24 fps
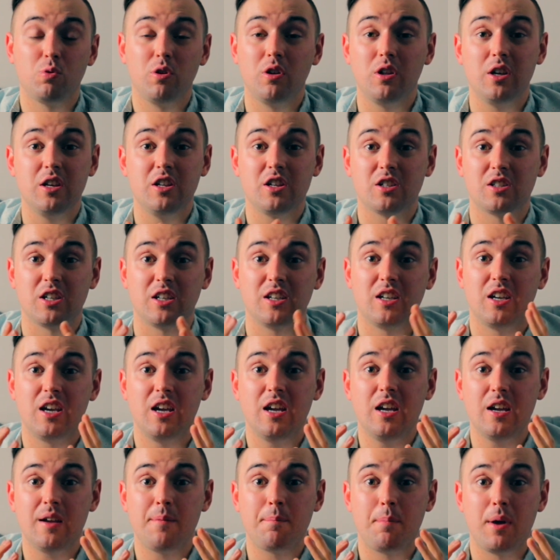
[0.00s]
really just a
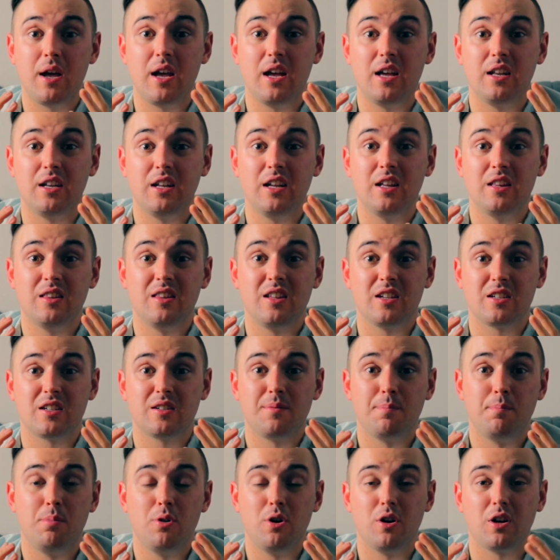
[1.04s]
kingpin in
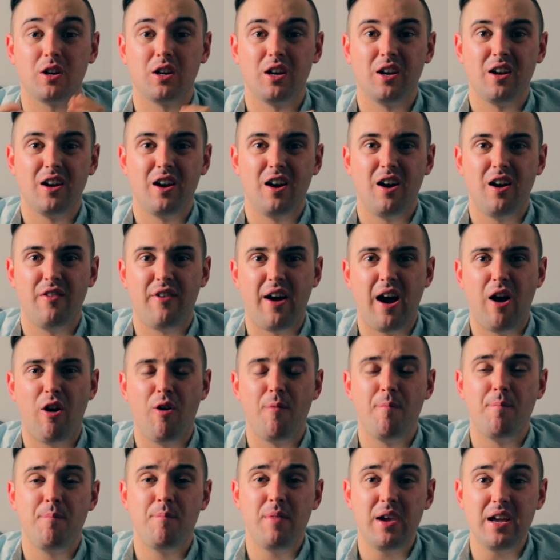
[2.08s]
this book of
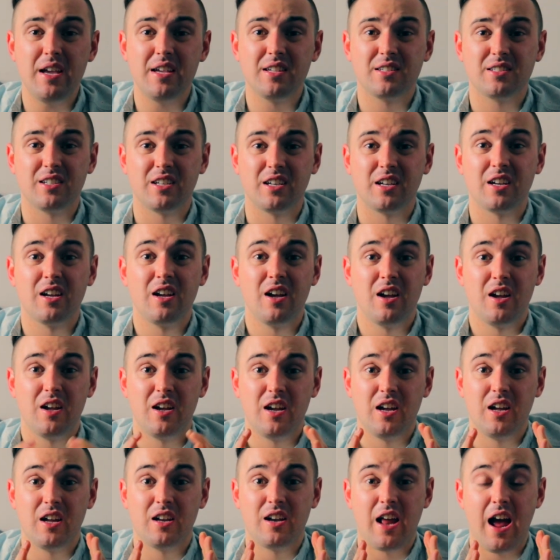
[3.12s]
how amazing
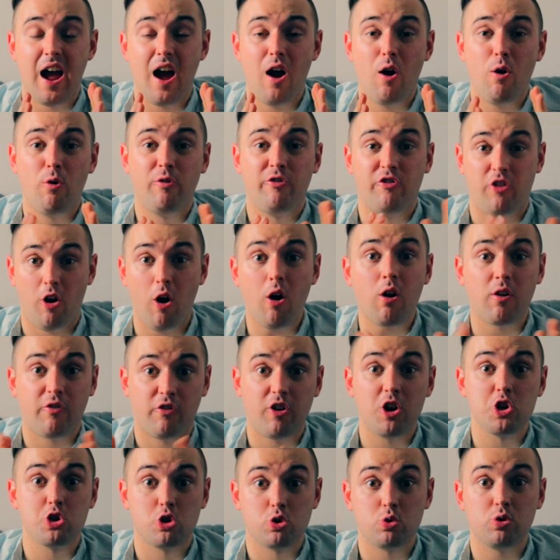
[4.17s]
and how far
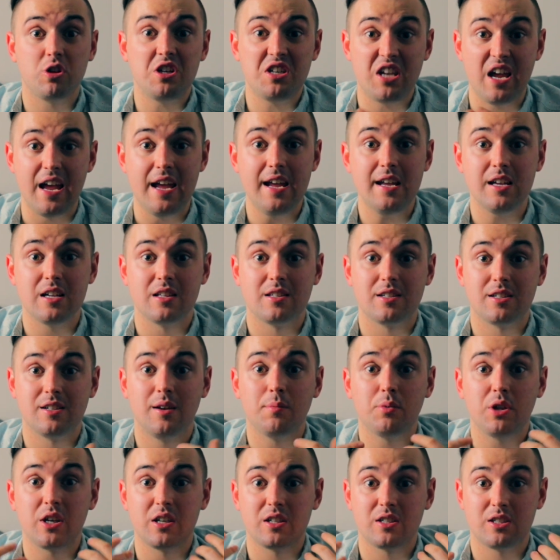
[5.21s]
Fraser's really taken
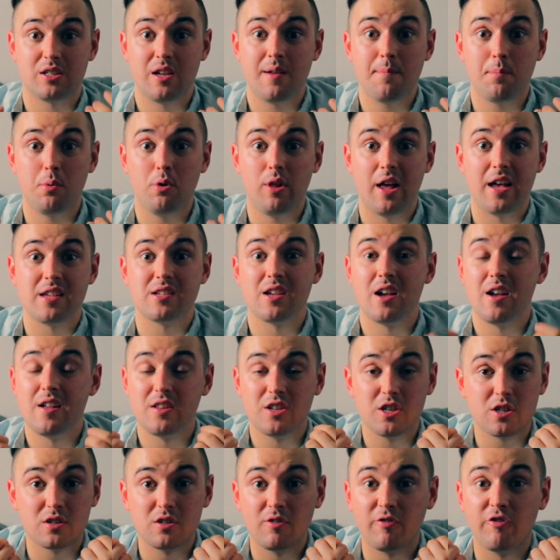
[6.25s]
something as simple as
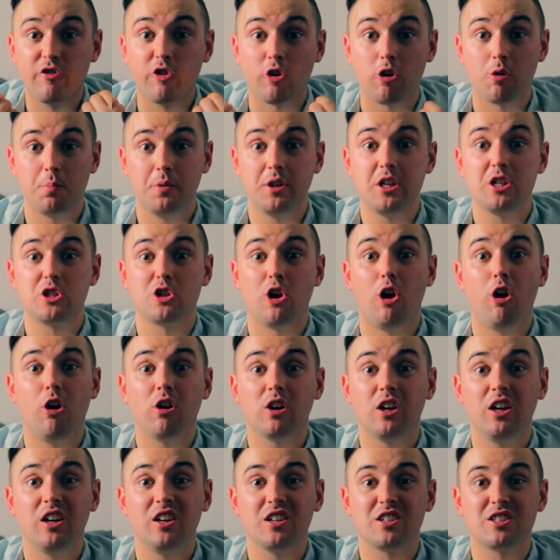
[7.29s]
just verbally
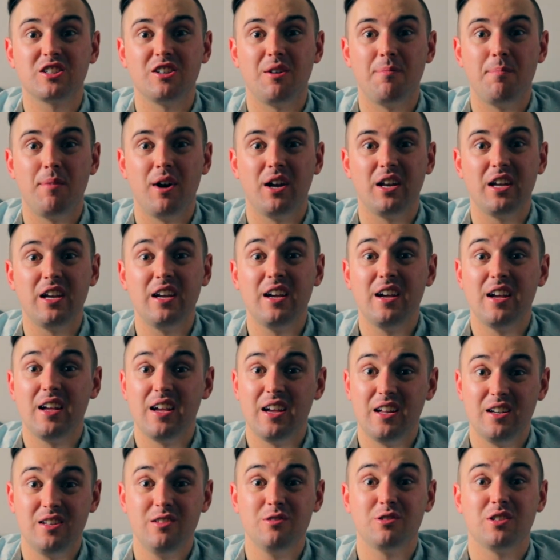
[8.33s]
talking to somebody
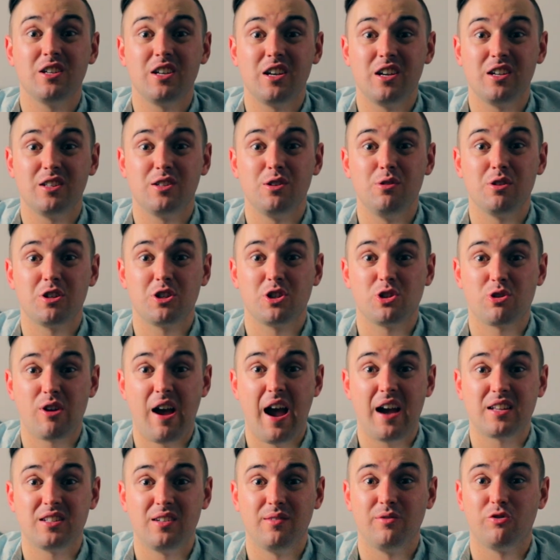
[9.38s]
and using it to
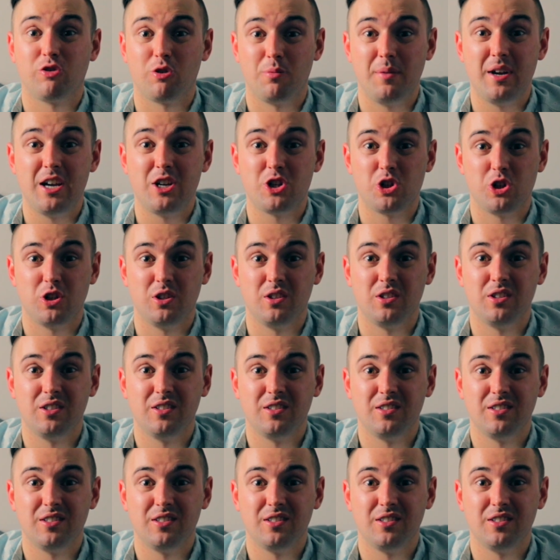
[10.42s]
extract information.